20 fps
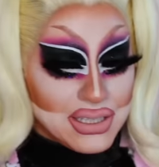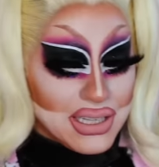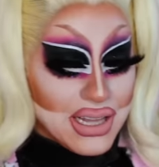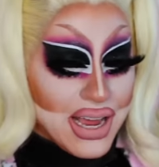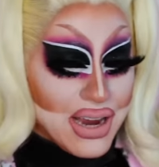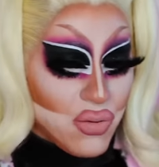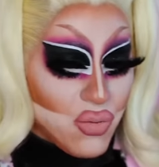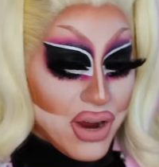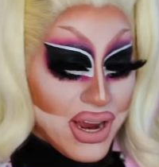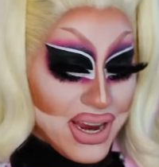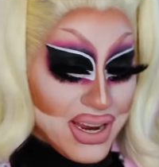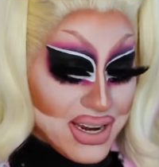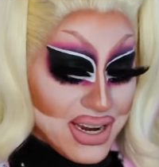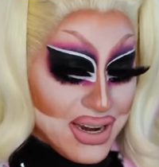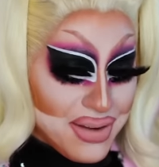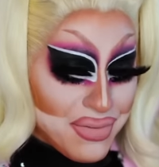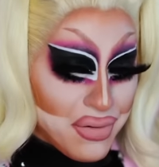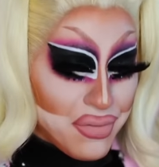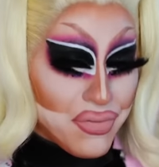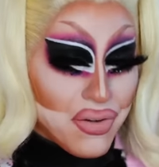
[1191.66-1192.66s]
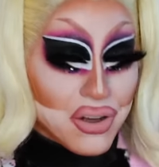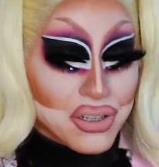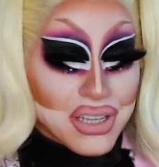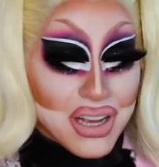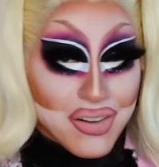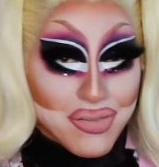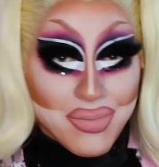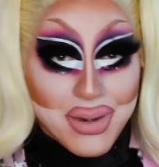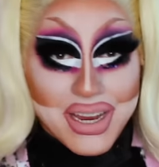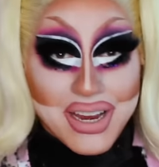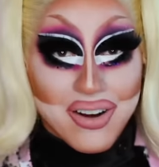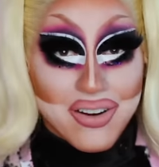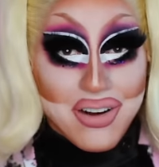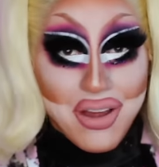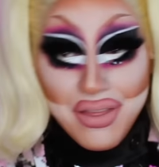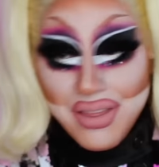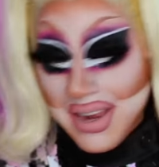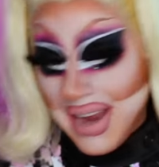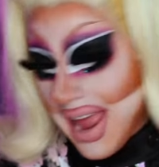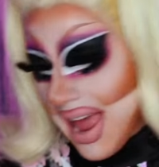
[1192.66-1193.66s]
it's lightweight, and if it falls off my ear,
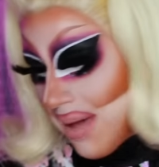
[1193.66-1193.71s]
nothing